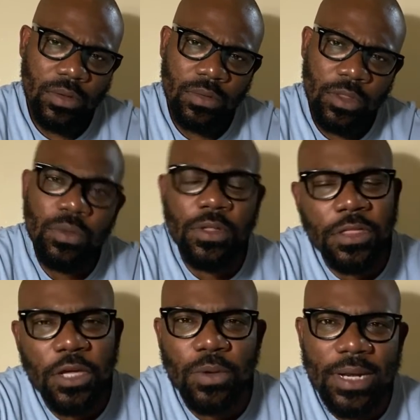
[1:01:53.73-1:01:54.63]
The only
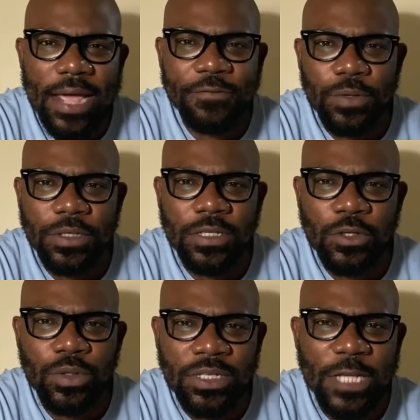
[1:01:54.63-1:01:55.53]
thing you're left with is
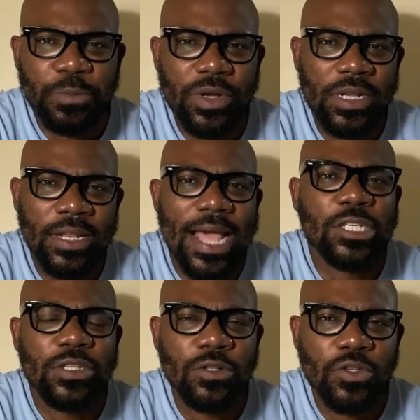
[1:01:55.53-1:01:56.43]
you're desperately
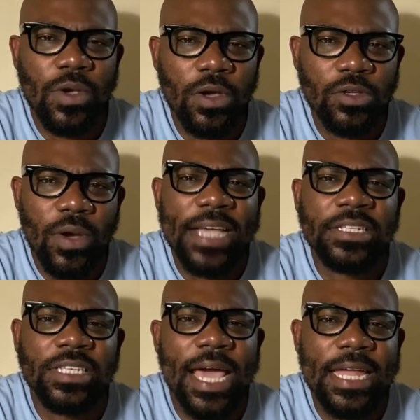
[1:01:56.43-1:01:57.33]
latching onto your
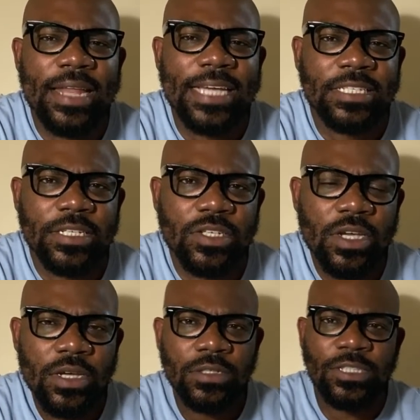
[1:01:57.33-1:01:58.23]
SIA license,
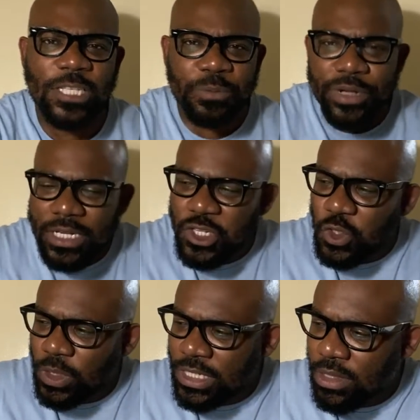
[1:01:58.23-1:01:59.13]
desperately
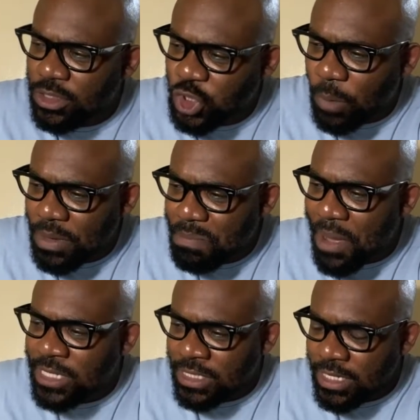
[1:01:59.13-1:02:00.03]
sorting out the shopping
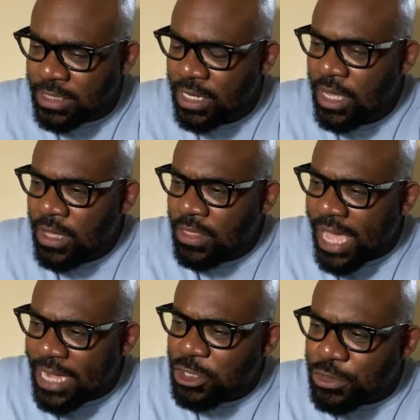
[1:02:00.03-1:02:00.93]
baskets and
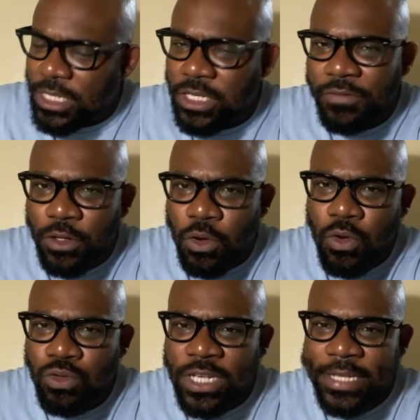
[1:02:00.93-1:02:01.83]
the entrance of a
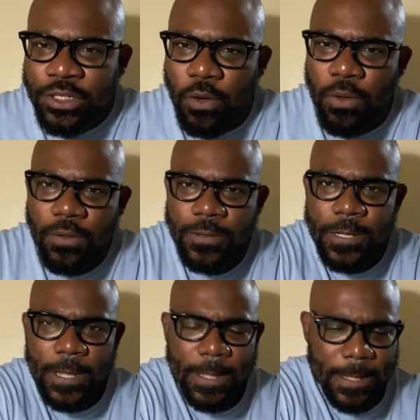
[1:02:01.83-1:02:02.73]
local Tesco.
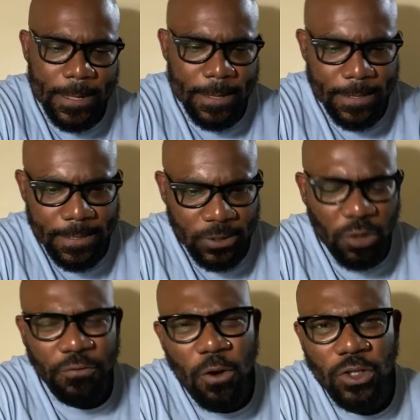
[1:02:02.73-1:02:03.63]

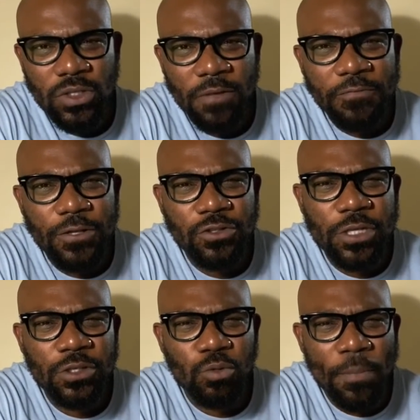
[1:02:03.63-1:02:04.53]
So, of course, the frustration will